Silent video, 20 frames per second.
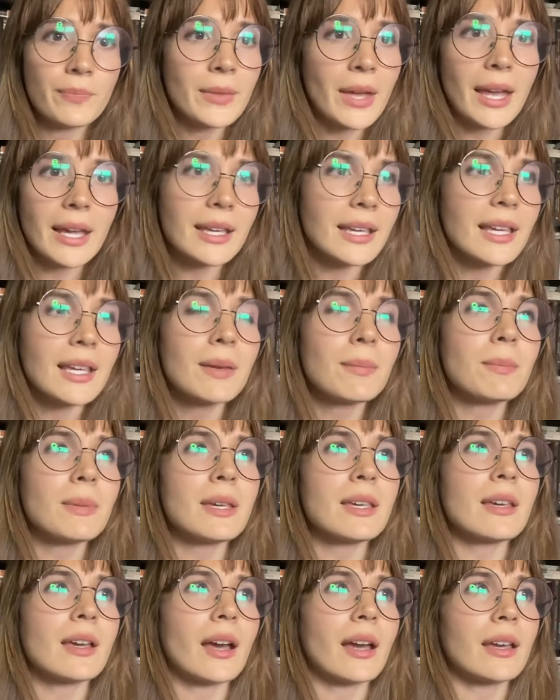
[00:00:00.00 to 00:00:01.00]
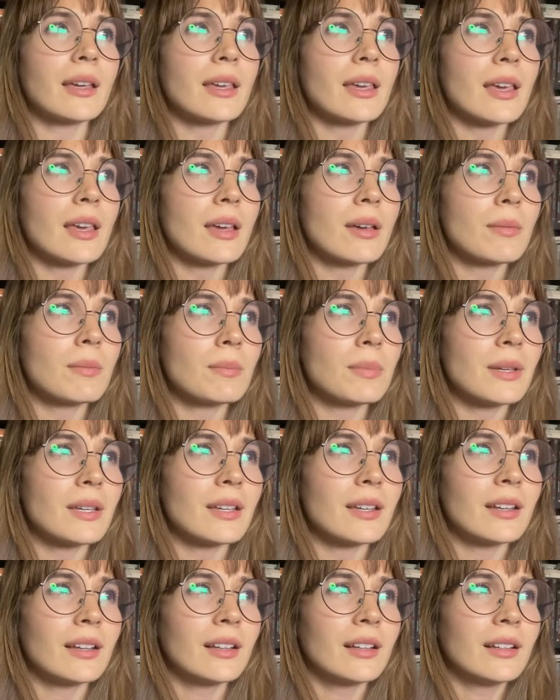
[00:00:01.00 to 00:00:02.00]
I can't
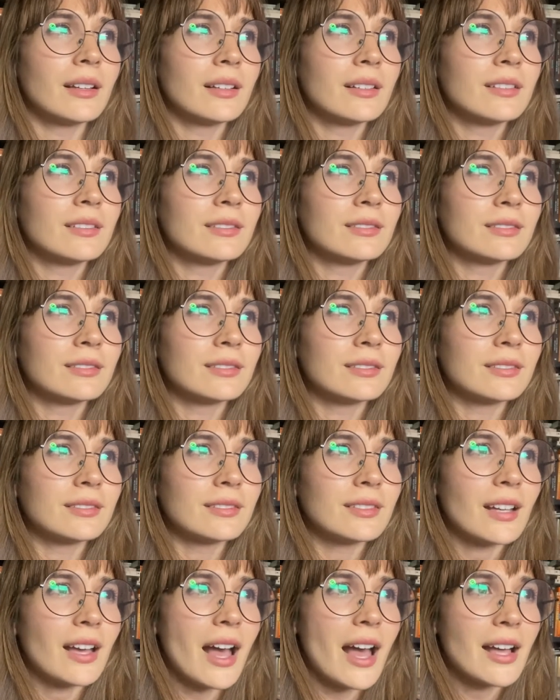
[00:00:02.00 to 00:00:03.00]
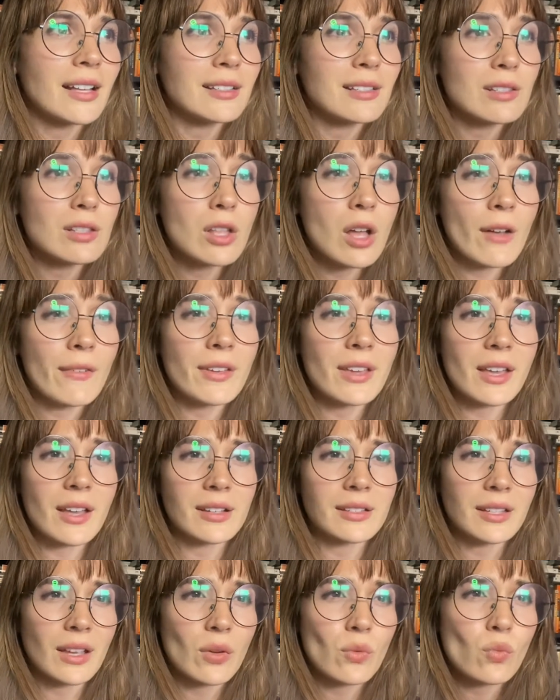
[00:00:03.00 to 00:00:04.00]
be as loving
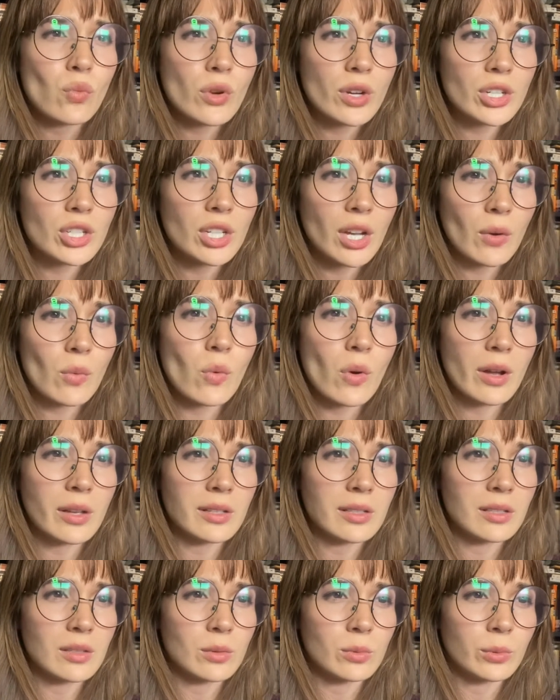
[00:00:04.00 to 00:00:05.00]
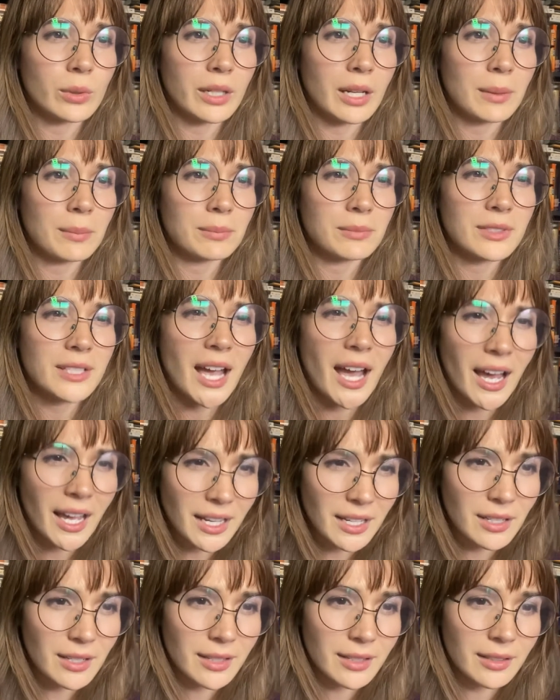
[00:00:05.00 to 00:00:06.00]
as I wish I was when I'm
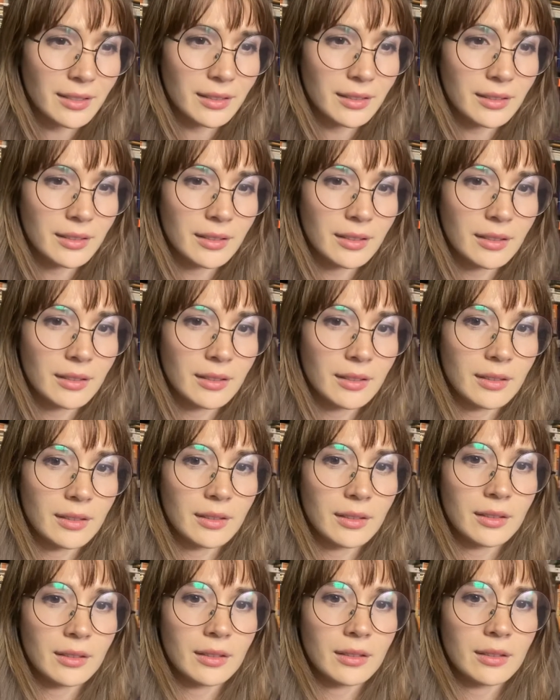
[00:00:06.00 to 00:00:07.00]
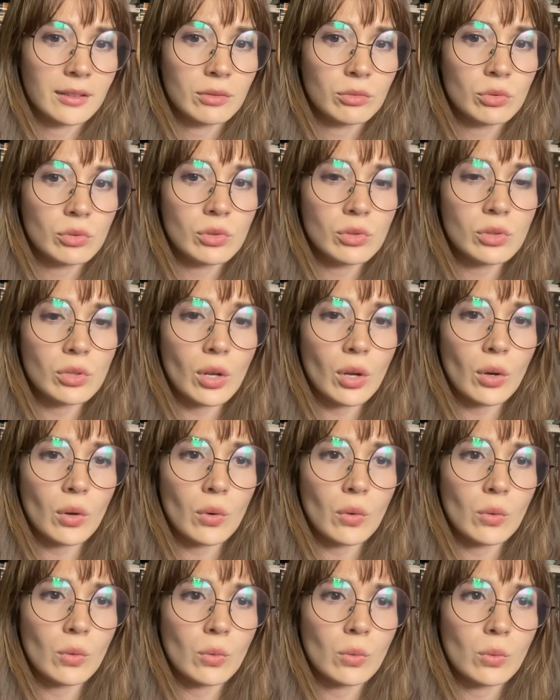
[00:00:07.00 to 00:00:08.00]
tired.
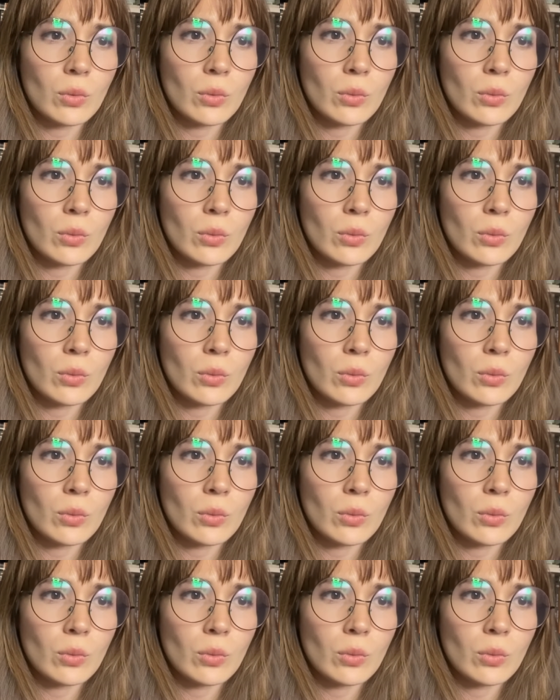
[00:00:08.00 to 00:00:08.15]
So